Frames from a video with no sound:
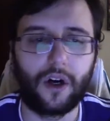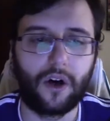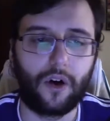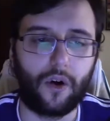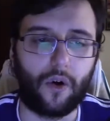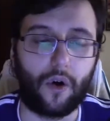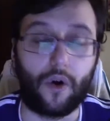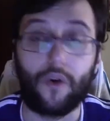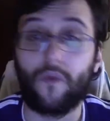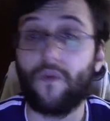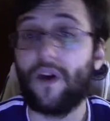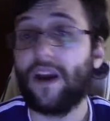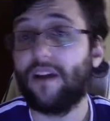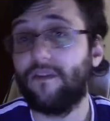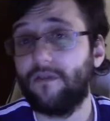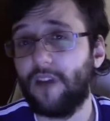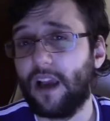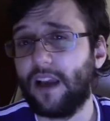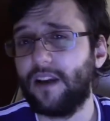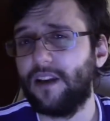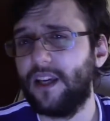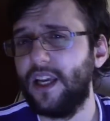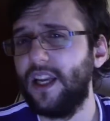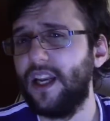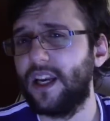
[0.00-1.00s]
or
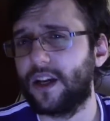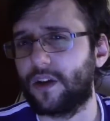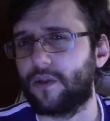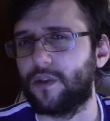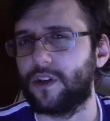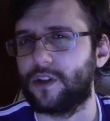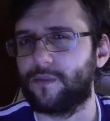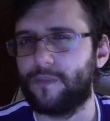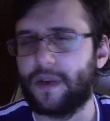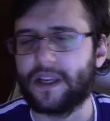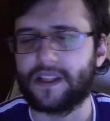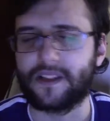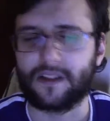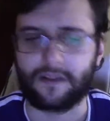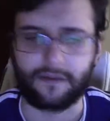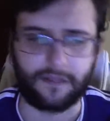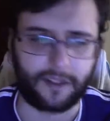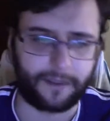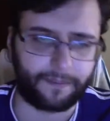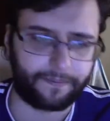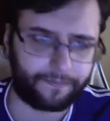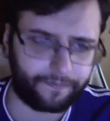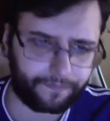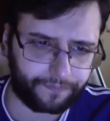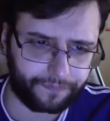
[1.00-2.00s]
like Kid Icarus
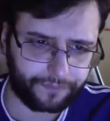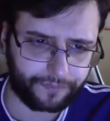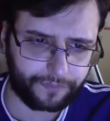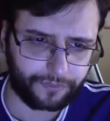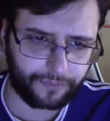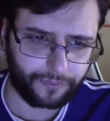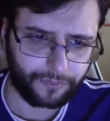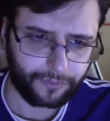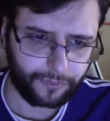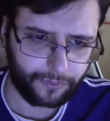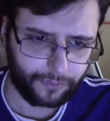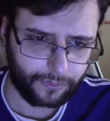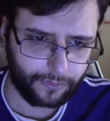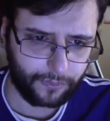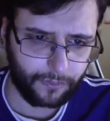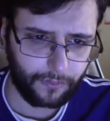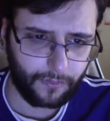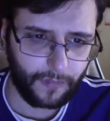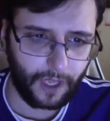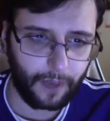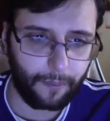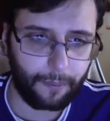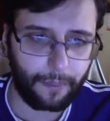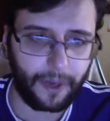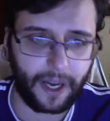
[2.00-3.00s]
basically.
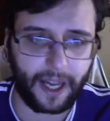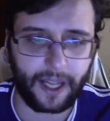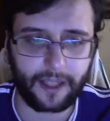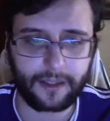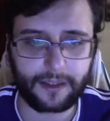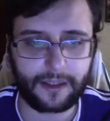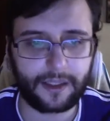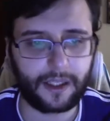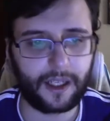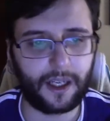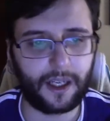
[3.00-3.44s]
But